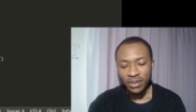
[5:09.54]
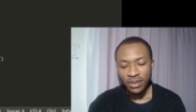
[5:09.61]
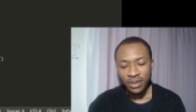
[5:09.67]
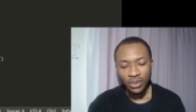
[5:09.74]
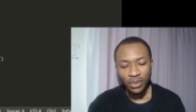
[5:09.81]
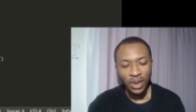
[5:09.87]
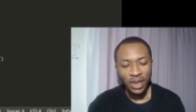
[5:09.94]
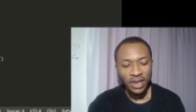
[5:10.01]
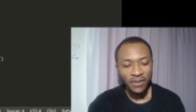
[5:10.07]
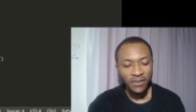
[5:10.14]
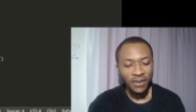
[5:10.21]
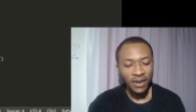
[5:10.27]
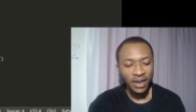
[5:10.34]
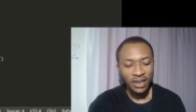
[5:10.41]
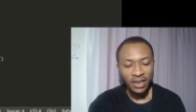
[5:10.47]
we're
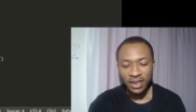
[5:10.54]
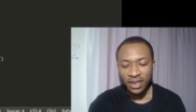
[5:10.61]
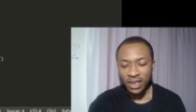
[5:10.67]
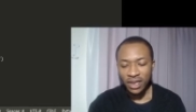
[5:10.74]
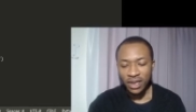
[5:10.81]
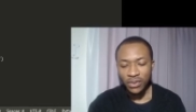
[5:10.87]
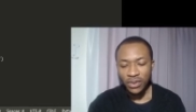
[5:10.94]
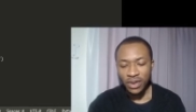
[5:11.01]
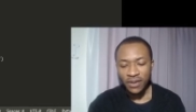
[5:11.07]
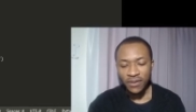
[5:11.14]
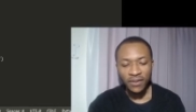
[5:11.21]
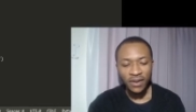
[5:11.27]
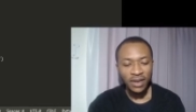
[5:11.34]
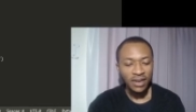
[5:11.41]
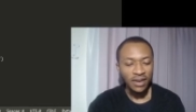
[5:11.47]
defining
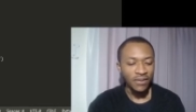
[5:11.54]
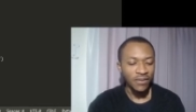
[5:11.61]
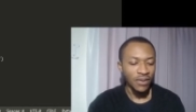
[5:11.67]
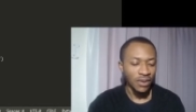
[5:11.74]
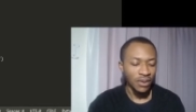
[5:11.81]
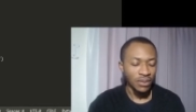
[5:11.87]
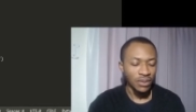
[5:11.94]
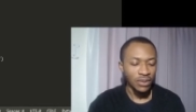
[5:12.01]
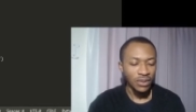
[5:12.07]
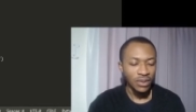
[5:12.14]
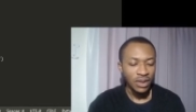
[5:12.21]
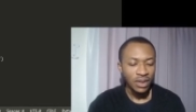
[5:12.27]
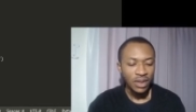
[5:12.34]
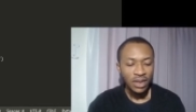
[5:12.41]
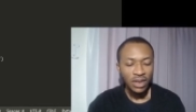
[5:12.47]
a variable
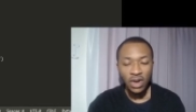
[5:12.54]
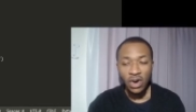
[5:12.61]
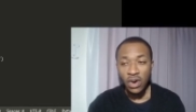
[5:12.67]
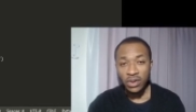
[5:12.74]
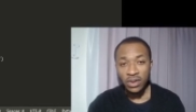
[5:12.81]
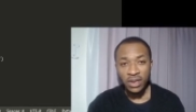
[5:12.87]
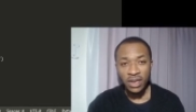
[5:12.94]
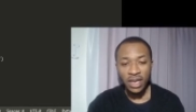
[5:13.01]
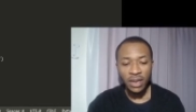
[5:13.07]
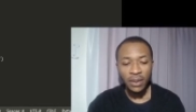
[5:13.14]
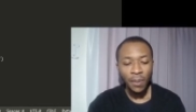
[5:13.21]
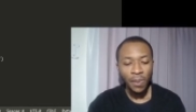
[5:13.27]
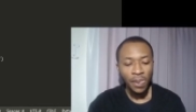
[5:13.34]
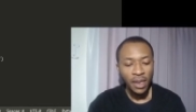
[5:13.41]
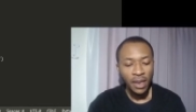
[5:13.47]
called
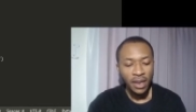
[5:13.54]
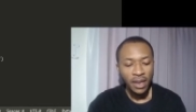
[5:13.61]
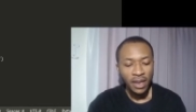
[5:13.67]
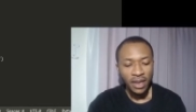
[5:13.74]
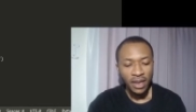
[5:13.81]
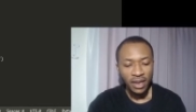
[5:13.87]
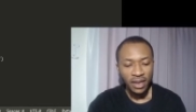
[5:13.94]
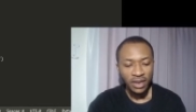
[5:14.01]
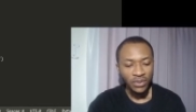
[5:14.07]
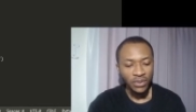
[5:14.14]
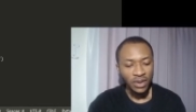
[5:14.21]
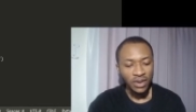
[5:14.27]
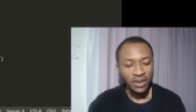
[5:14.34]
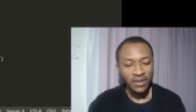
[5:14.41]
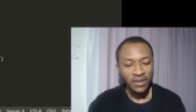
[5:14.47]
name, and
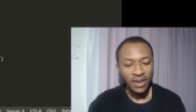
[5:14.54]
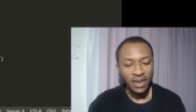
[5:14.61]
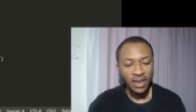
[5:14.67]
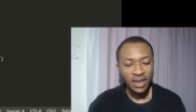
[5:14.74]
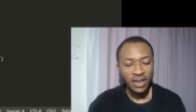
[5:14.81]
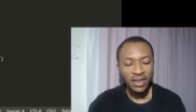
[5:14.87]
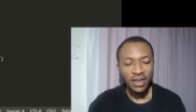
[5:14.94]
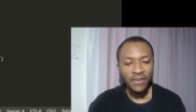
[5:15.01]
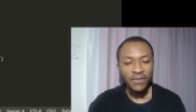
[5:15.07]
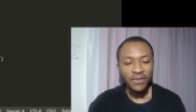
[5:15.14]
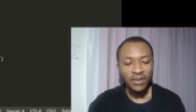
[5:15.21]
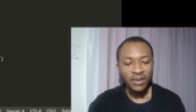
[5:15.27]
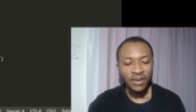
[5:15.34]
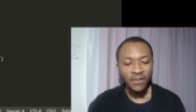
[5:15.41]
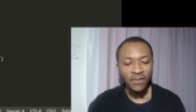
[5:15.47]
we say
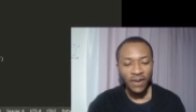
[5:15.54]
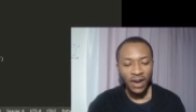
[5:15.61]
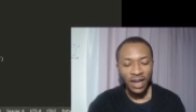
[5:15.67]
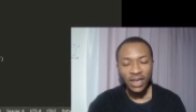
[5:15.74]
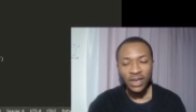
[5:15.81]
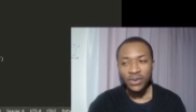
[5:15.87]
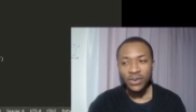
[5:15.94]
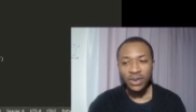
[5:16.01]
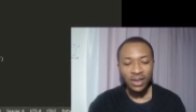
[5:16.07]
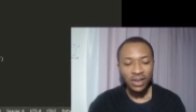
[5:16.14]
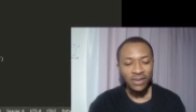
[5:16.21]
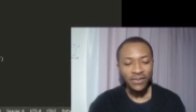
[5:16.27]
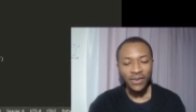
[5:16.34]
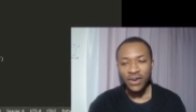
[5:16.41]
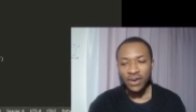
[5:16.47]
the value in
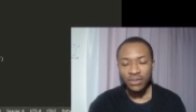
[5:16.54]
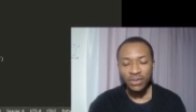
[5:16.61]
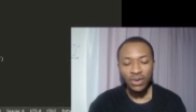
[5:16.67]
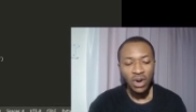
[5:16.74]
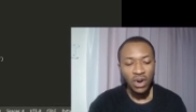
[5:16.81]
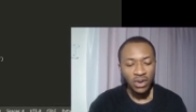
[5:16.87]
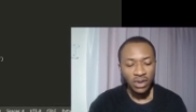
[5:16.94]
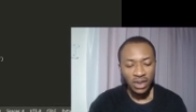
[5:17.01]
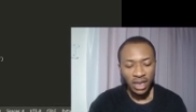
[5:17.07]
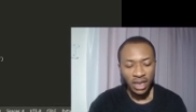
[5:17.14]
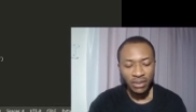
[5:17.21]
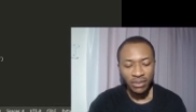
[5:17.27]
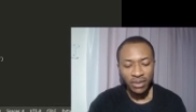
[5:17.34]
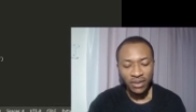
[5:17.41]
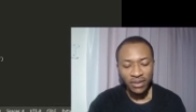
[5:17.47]
this variable called
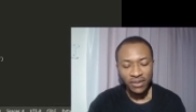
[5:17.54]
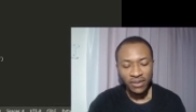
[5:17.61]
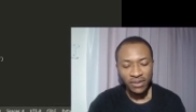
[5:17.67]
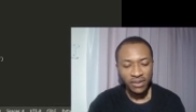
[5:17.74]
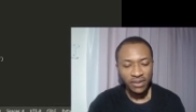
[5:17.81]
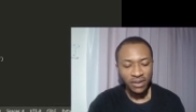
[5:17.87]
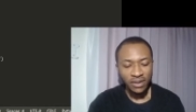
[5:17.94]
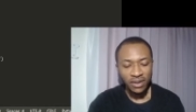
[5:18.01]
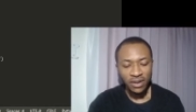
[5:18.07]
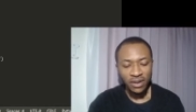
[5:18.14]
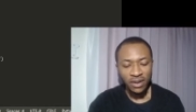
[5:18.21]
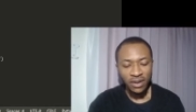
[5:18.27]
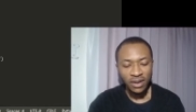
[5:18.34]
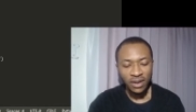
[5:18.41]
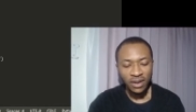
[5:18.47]
name is
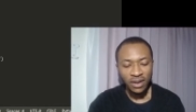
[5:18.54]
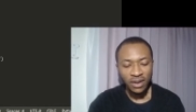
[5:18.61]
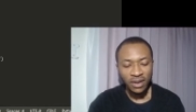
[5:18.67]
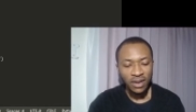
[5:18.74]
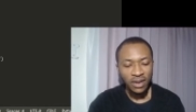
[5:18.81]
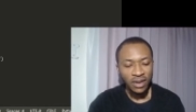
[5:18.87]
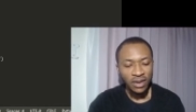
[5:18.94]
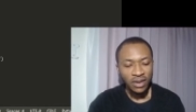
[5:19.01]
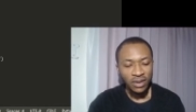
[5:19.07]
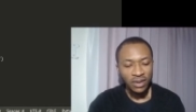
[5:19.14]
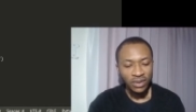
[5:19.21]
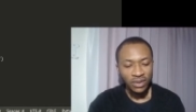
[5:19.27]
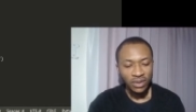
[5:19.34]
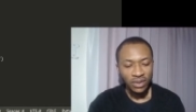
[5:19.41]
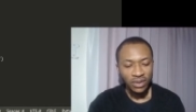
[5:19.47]

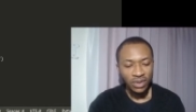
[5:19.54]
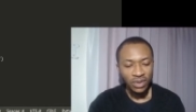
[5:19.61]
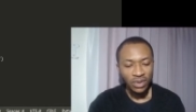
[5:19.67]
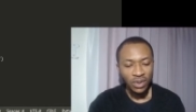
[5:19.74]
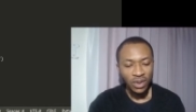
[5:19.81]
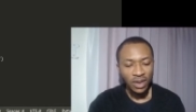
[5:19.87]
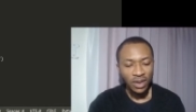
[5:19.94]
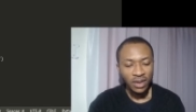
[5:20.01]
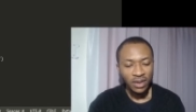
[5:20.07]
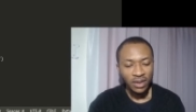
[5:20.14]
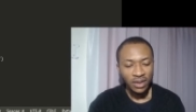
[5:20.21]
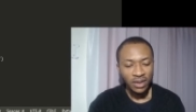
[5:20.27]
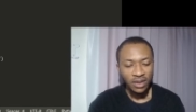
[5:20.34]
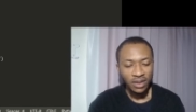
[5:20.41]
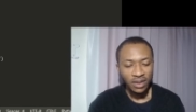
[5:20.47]
Joshua.
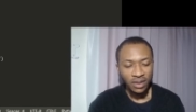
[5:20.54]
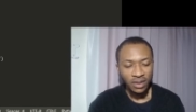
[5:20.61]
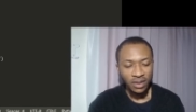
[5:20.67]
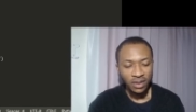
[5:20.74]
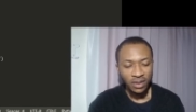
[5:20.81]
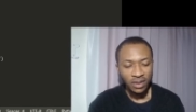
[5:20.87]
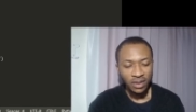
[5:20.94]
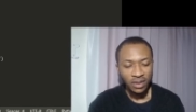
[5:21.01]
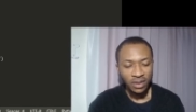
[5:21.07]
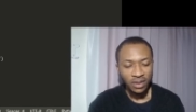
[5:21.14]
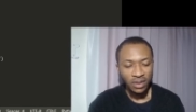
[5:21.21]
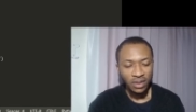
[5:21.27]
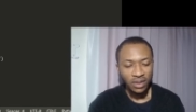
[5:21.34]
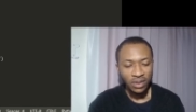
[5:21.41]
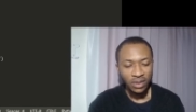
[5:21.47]

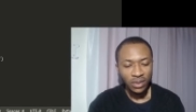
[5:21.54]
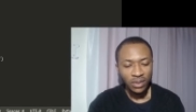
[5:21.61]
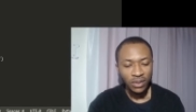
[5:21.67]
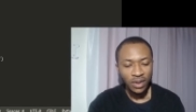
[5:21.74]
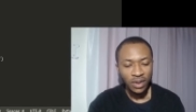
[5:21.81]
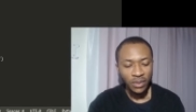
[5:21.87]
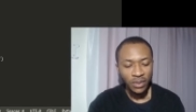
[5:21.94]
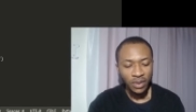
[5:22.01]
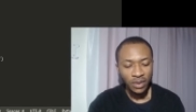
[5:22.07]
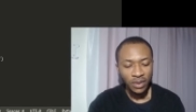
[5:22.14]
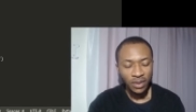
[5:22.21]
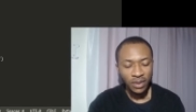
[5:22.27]
What do you mean?